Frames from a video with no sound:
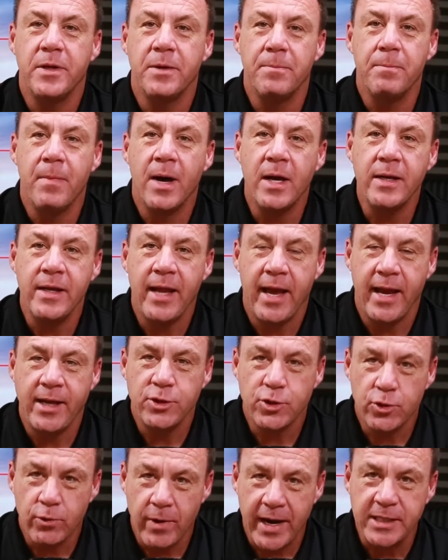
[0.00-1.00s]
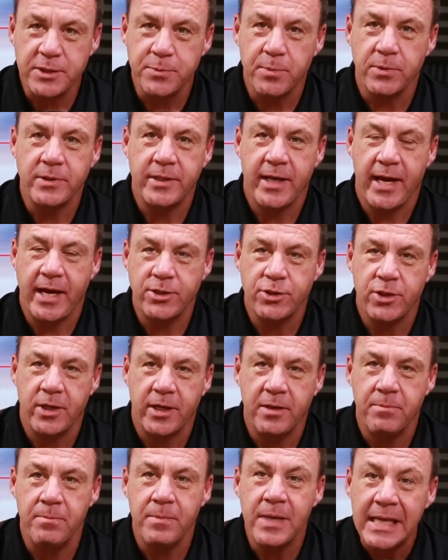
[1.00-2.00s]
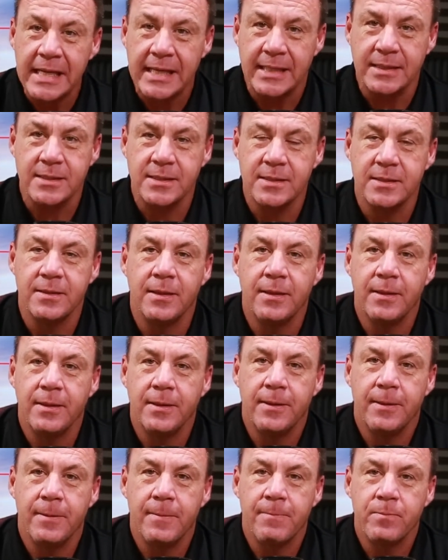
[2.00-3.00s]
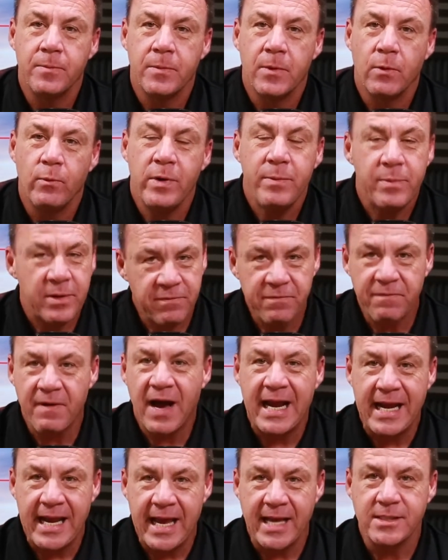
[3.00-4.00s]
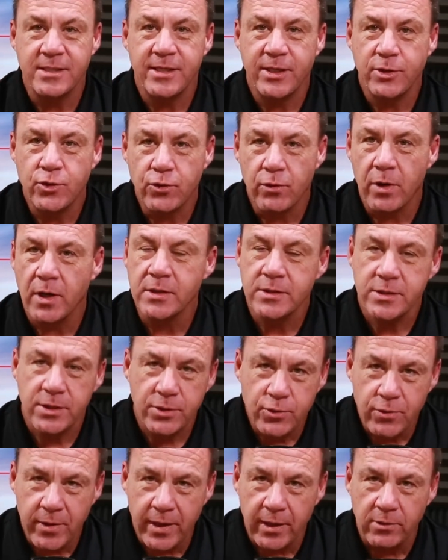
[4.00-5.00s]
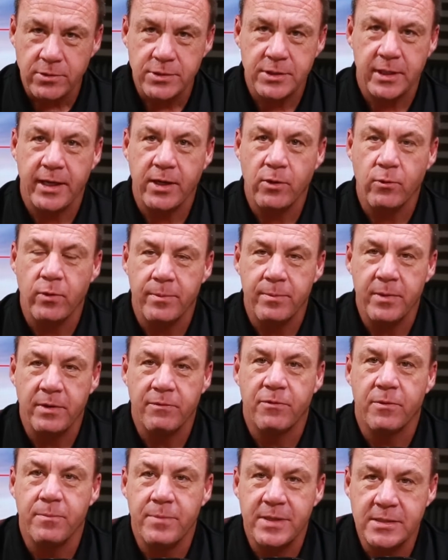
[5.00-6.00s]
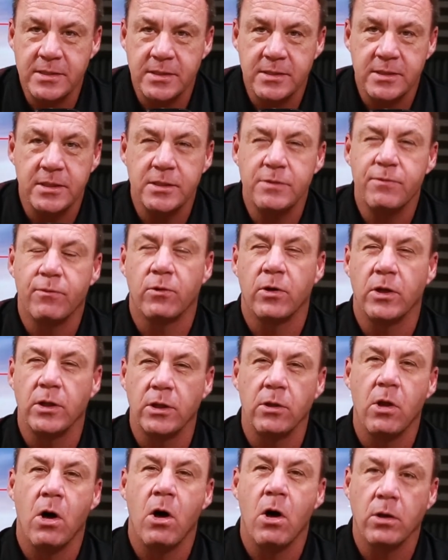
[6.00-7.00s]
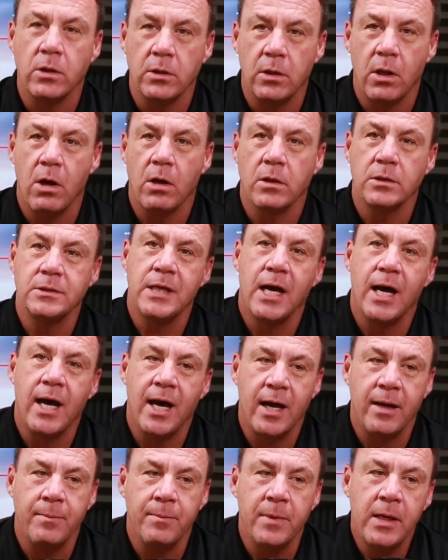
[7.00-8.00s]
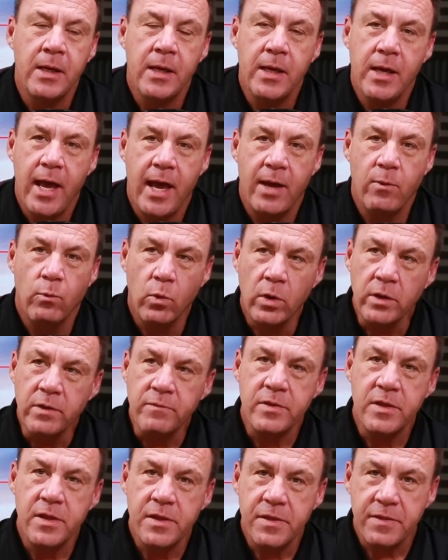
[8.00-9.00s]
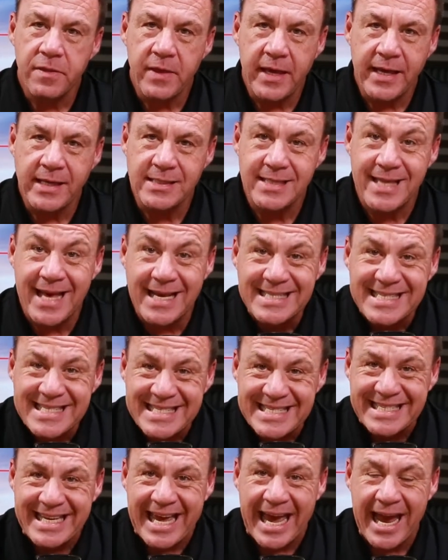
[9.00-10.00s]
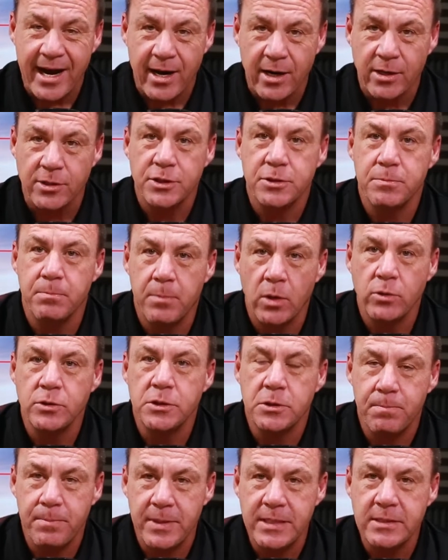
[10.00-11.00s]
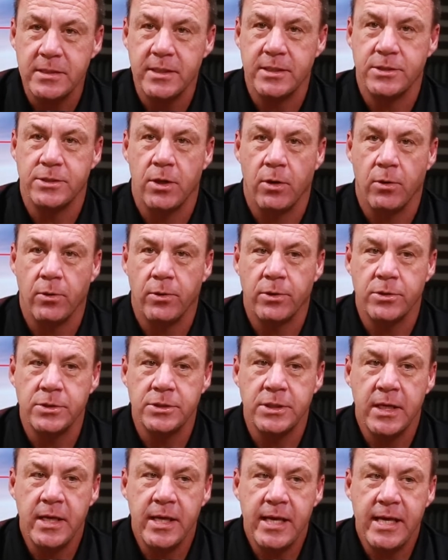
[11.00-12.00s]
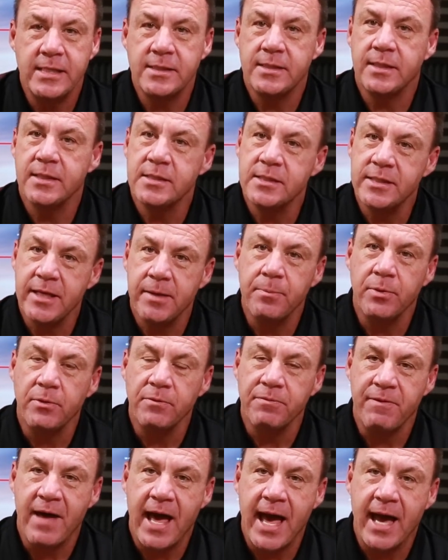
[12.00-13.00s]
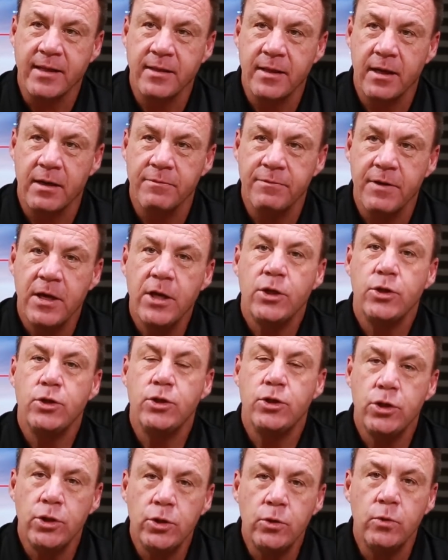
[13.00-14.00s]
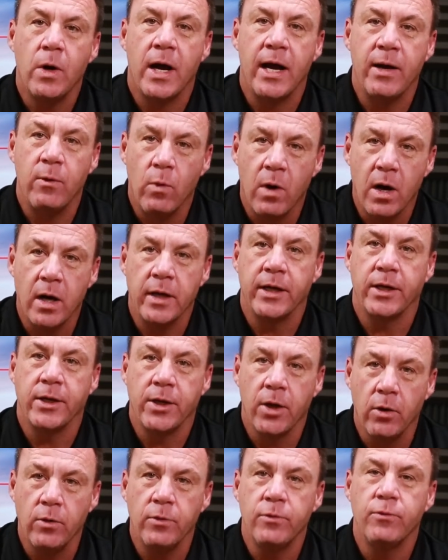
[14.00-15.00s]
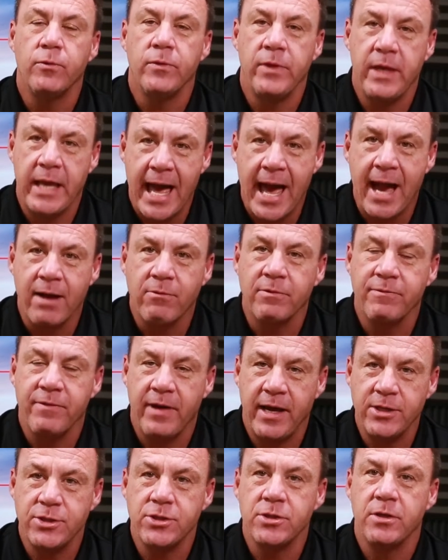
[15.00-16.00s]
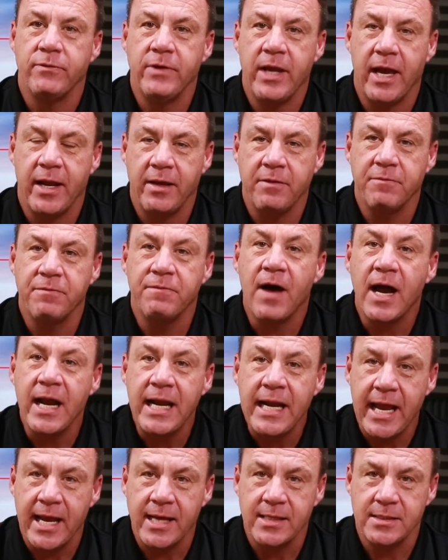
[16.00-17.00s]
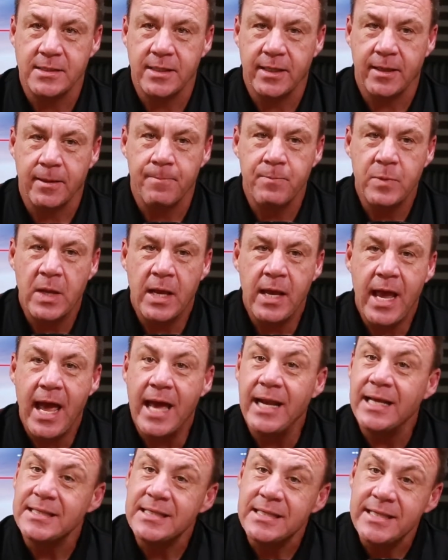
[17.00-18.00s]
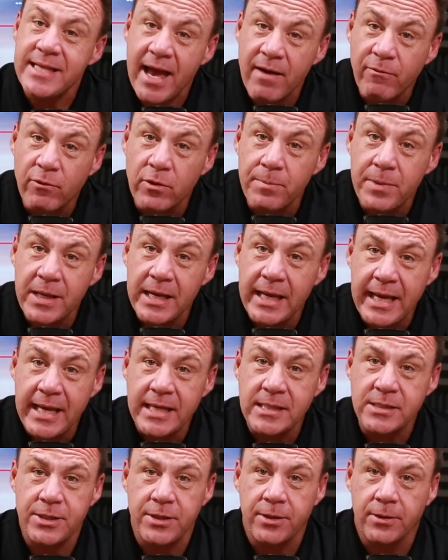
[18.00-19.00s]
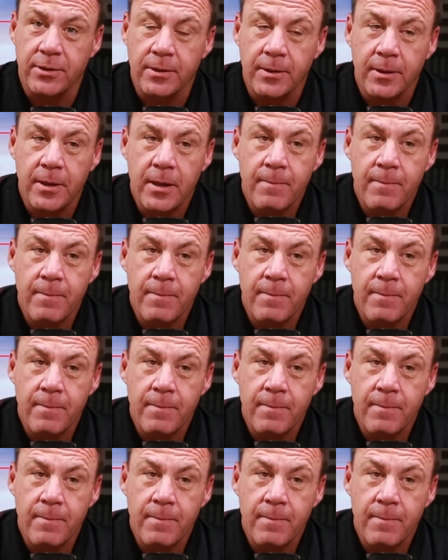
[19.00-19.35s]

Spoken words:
to Monday Transportation in Minutes. We've been financing trucks and trailers and equipment for businesses for a long time. And one of the things that scares most business owners is the simple fact of, do I want to go through the aggravation of getting financing? And it's never been easier.